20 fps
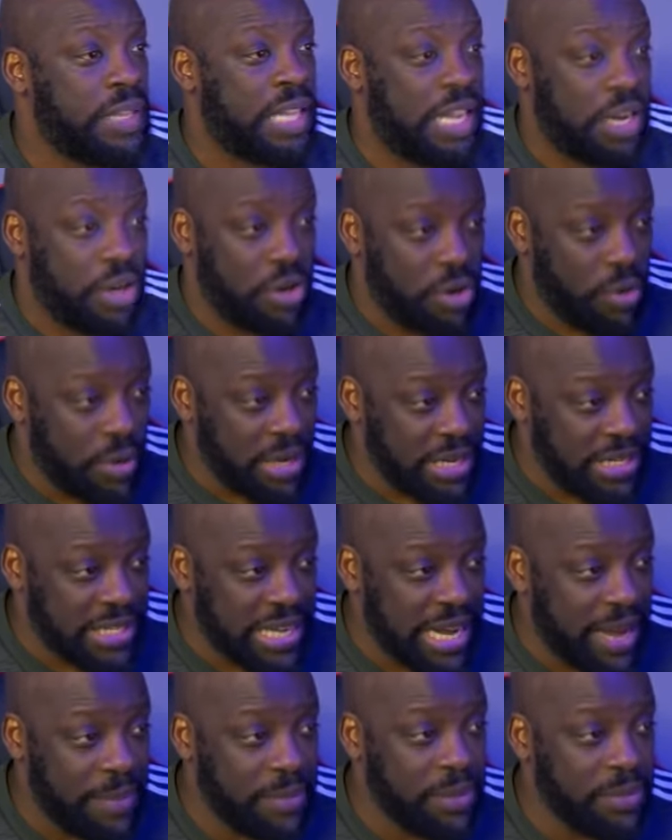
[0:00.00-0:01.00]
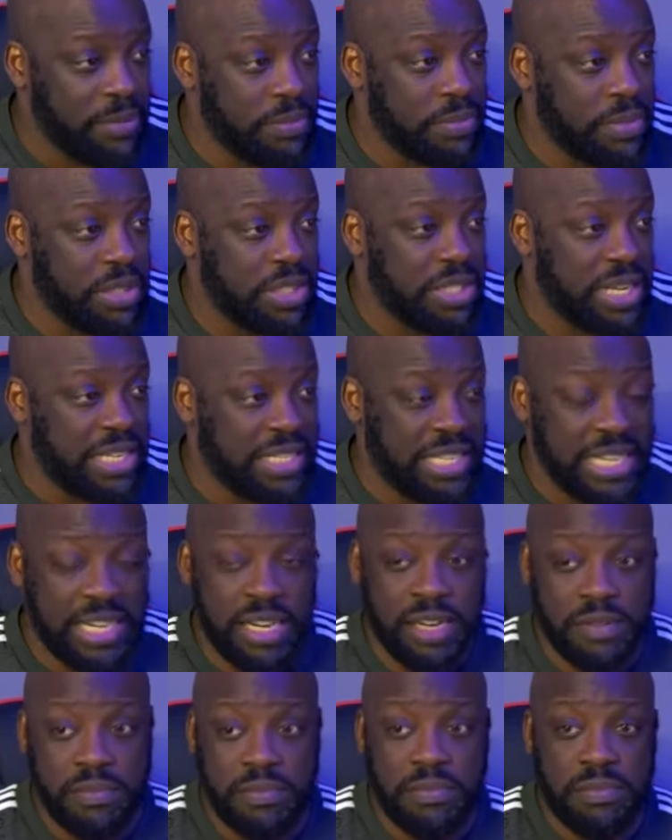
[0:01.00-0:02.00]
don't know what has happened, but he's not saying
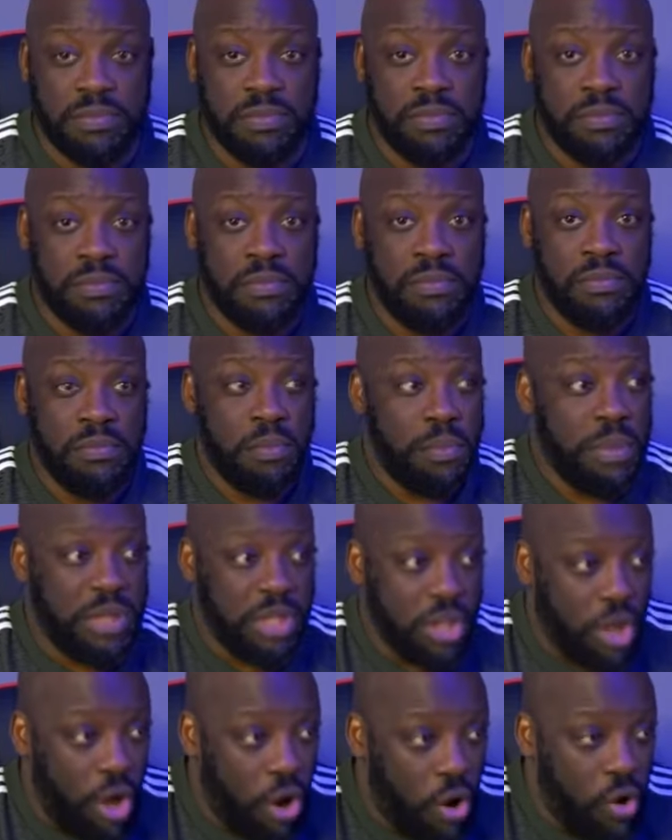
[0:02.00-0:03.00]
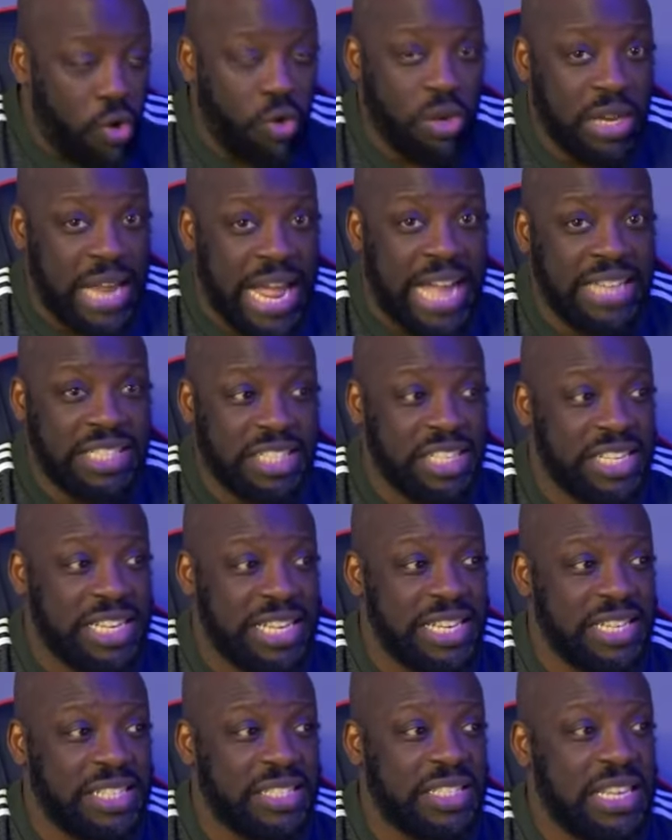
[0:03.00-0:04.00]
nothing. But the whole logic
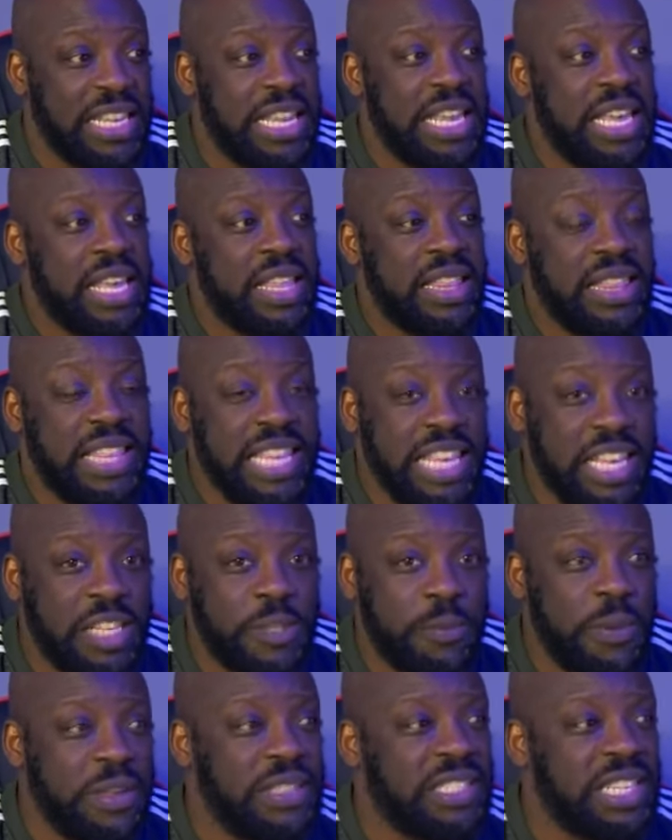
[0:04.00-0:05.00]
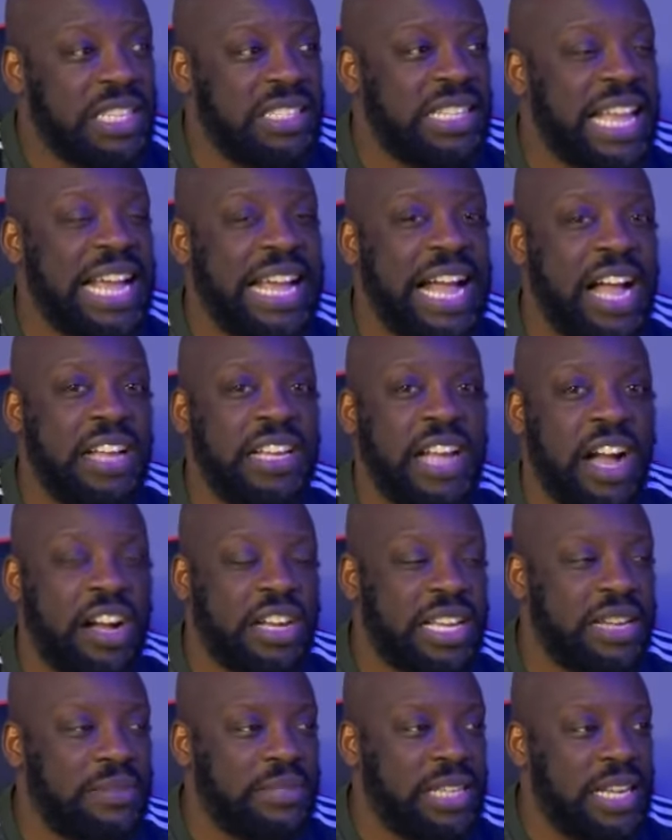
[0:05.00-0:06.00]
is these, just like how y'all
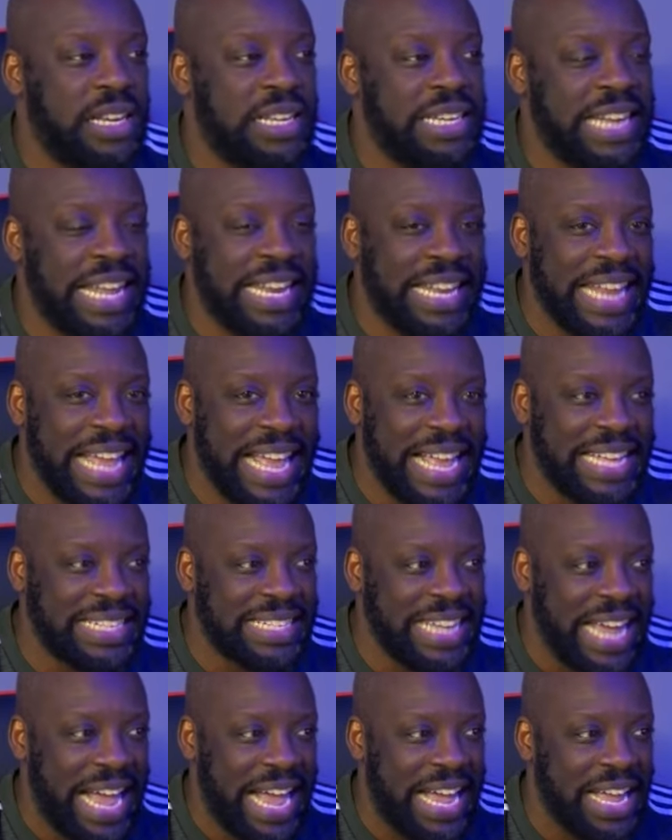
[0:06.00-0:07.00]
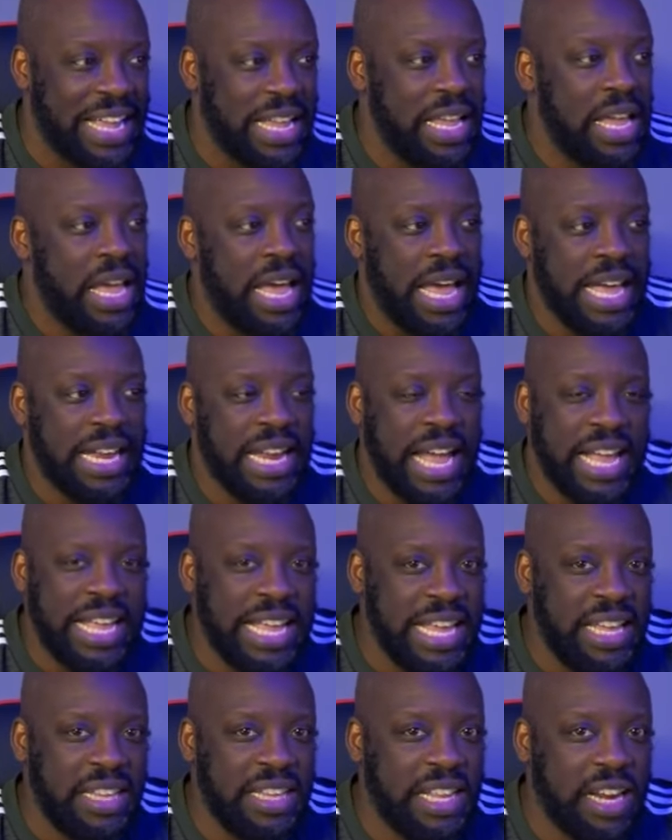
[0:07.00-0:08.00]
kept telling that last guy, and I
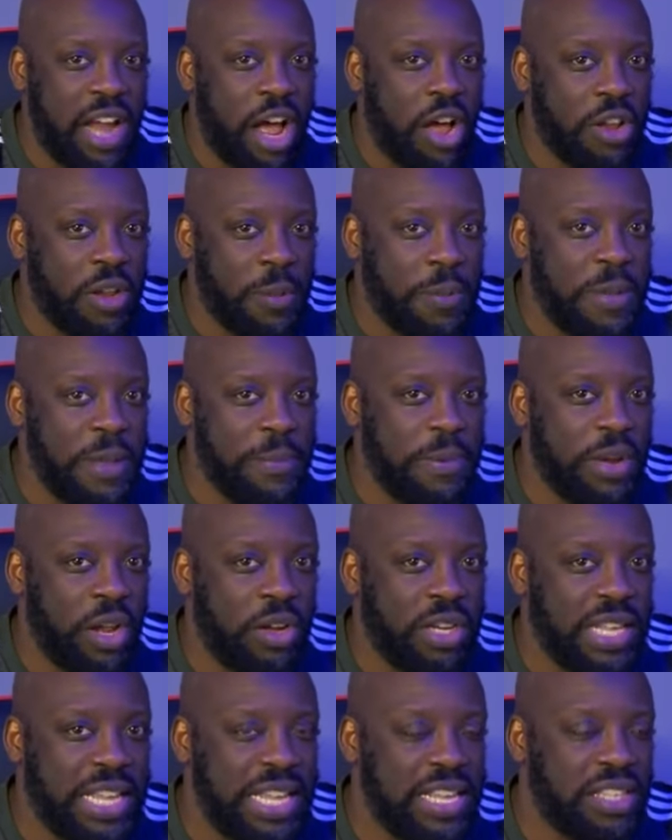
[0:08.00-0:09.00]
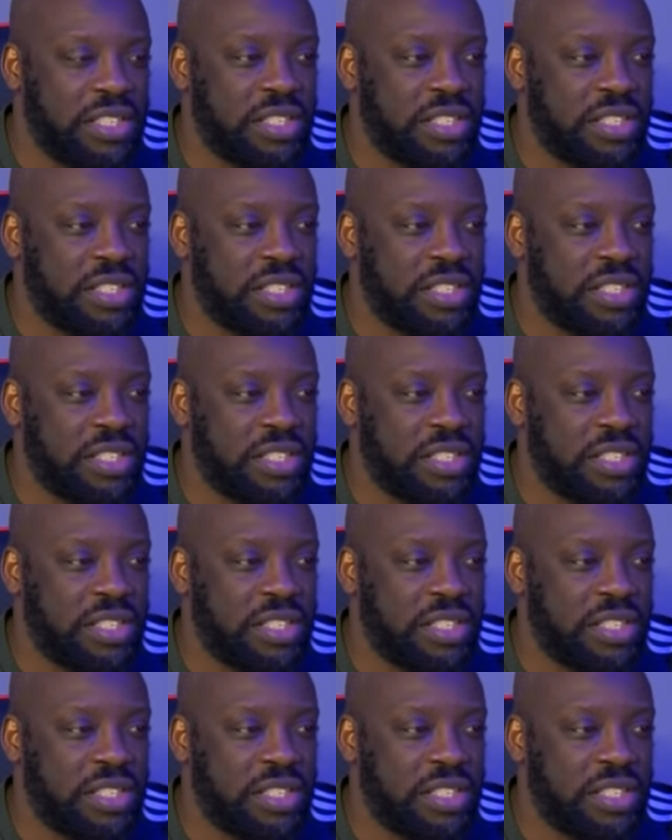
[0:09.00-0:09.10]
get I that all the people on his. Like